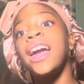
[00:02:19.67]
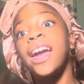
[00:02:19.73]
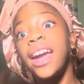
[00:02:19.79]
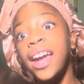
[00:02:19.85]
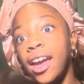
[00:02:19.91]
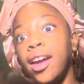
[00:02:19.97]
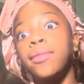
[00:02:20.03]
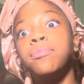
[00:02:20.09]

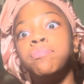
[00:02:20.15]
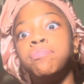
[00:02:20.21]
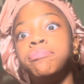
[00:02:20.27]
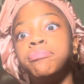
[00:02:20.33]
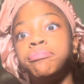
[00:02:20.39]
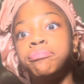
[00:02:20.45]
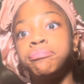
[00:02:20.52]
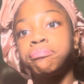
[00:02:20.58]

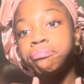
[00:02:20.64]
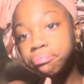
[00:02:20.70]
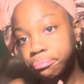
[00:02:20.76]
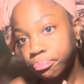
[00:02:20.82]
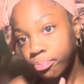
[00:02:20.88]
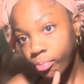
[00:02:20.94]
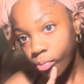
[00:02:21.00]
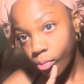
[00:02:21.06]

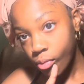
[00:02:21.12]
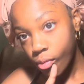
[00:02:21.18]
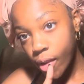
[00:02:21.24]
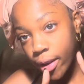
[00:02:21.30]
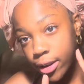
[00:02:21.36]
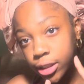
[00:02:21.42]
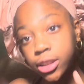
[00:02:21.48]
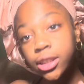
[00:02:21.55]

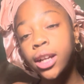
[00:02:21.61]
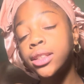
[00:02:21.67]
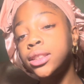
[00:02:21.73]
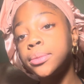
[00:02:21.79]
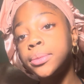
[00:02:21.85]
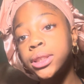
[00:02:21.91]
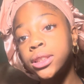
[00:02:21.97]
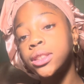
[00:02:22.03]
And shout out
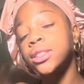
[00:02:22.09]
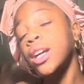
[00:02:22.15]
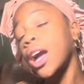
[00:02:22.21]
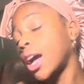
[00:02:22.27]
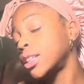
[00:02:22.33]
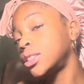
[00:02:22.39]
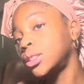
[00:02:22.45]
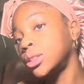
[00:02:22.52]
to Mr.
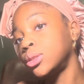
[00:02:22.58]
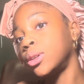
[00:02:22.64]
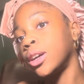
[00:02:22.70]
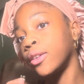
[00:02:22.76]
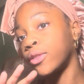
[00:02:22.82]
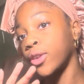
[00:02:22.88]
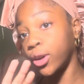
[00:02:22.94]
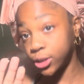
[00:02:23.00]
Scott too.
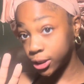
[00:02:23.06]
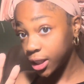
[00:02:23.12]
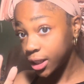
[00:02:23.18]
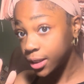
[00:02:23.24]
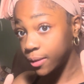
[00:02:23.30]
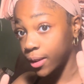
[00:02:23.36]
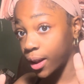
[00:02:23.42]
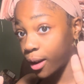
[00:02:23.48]
If y'all see
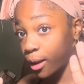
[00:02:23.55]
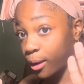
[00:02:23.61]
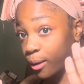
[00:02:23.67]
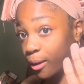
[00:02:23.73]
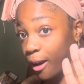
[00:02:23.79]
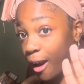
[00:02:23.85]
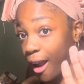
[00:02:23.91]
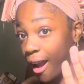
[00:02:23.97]
this video,
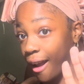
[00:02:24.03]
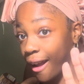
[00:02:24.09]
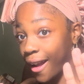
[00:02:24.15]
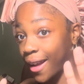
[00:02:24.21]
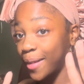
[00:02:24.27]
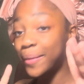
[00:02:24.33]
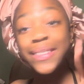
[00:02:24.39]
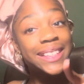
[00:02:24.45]

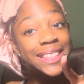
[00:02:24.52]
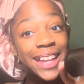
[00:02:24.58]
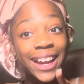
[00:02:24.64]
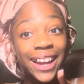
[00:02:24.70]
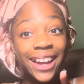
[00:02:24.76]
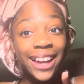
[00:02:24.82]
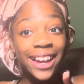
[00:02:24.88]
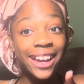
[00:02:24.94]
please like
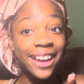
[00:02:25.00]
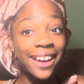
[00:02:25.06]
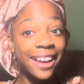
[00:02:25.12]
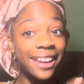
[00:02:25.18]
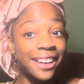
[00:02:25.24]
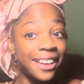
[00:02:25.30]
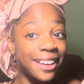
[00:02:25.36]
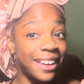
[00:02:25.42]
it.
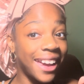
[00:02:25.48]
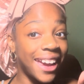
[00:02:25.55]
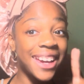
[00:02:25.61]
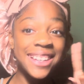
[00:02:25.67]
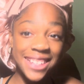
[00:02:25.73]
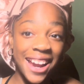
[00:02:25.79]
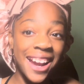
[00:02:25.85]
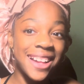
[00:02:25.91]

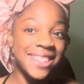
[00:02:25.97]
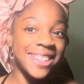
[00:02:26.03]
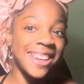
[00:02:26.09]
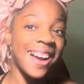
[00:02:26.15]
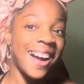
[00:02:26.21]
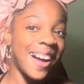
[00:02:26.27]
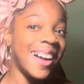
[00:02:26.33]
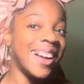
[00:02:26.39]
And shout out to y'all.